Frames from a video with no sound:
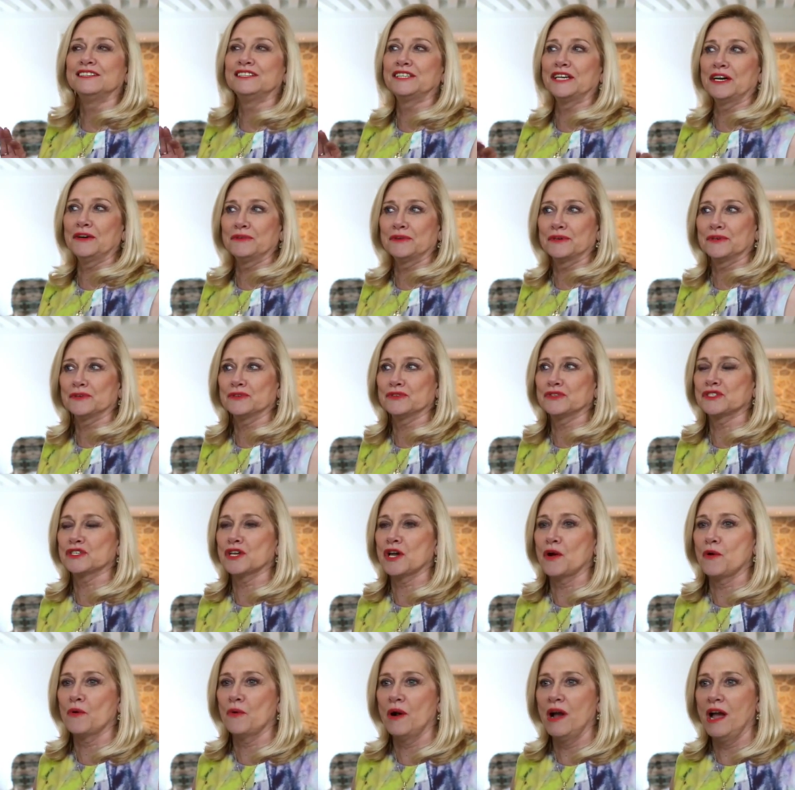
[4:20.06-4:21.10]
donors,
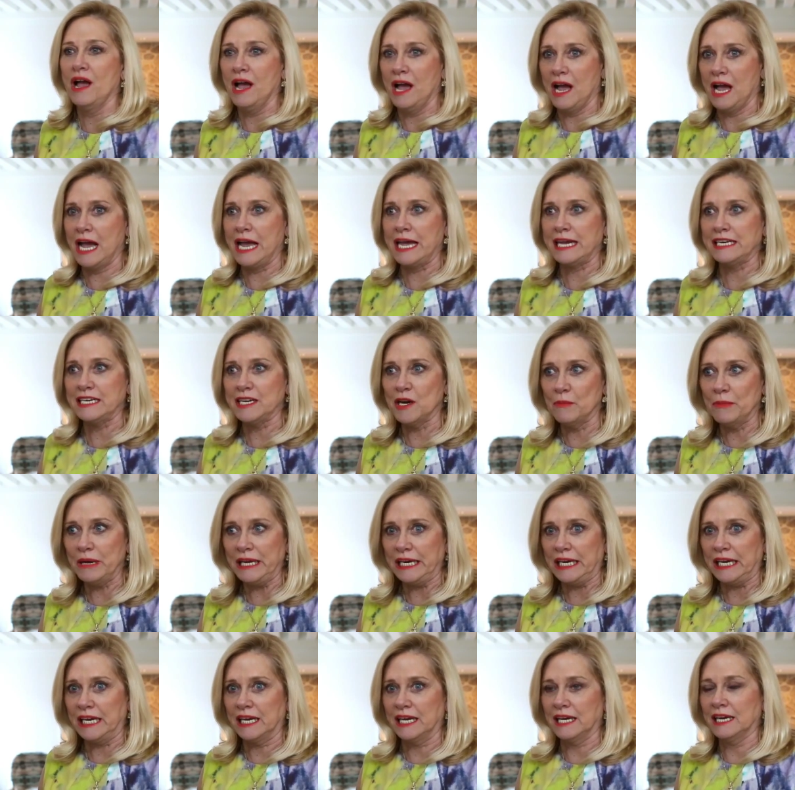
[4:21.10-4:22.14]
so I had no
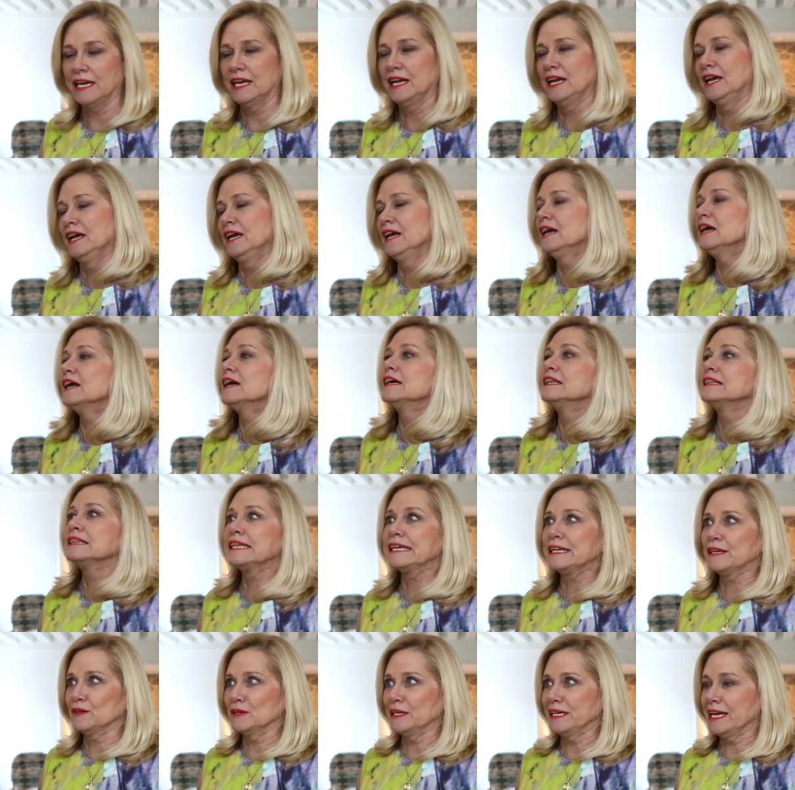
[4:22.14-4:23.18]
money.
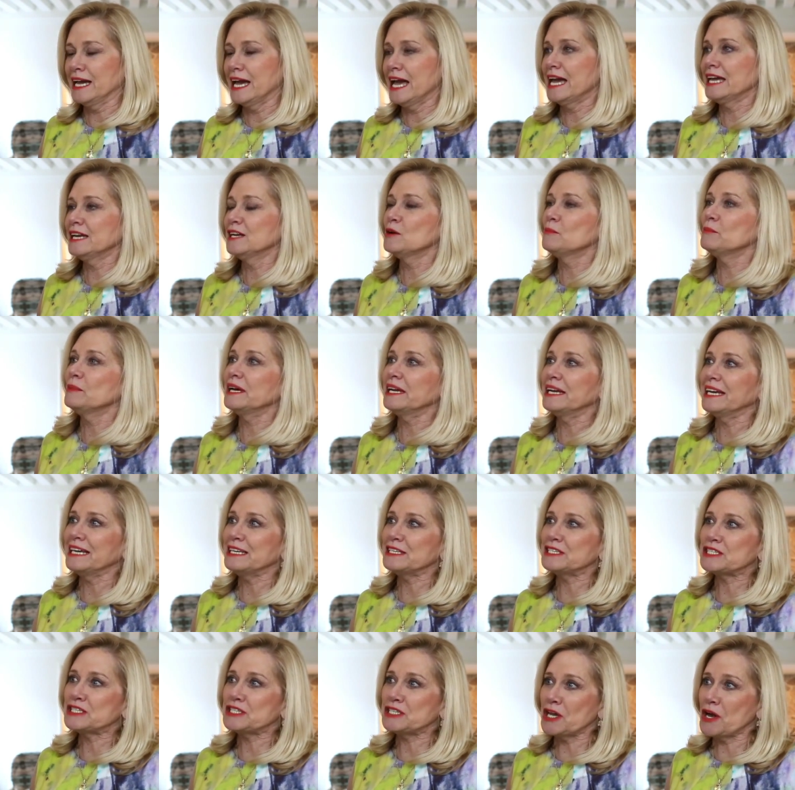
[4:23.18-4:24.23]
Literally, I had no money.
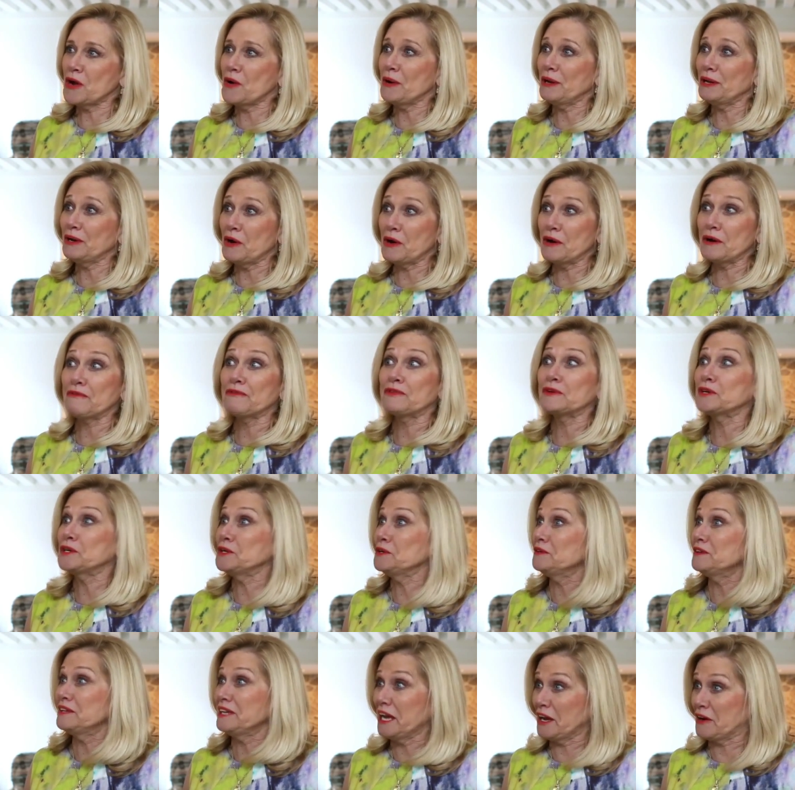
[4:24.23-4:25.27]
So, in order for do the